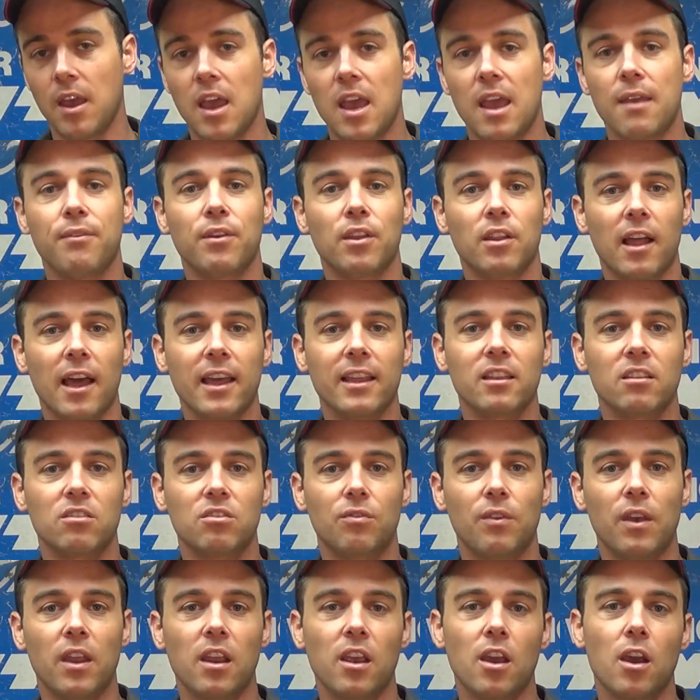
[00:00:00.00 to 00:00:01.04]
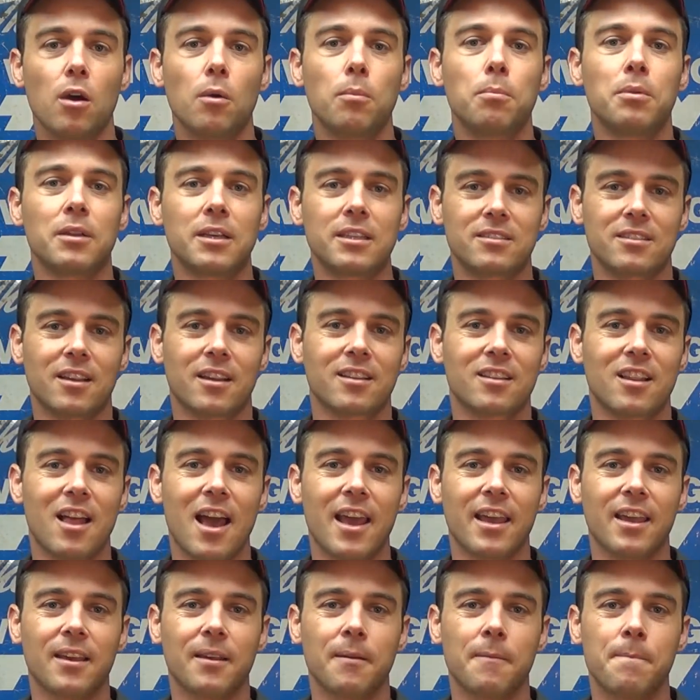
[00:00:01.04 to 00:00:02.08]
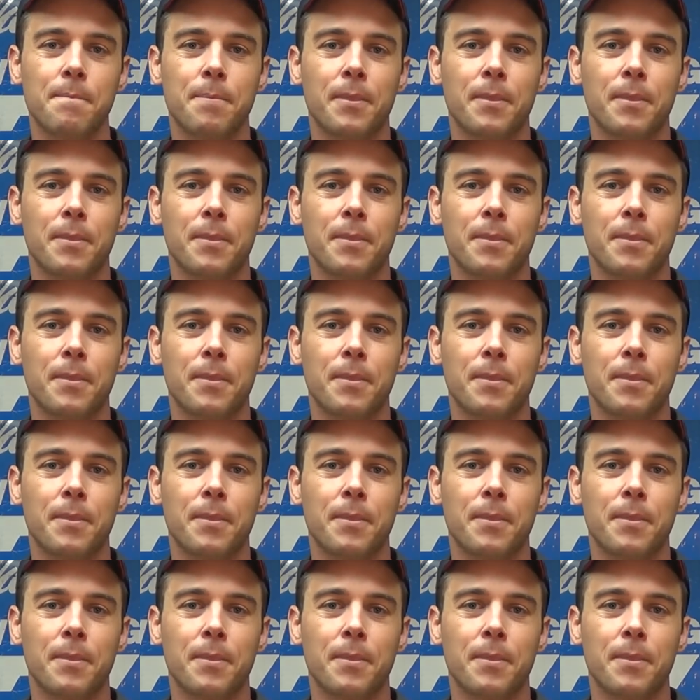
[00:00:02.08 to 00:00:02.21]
If you like this video, please click like.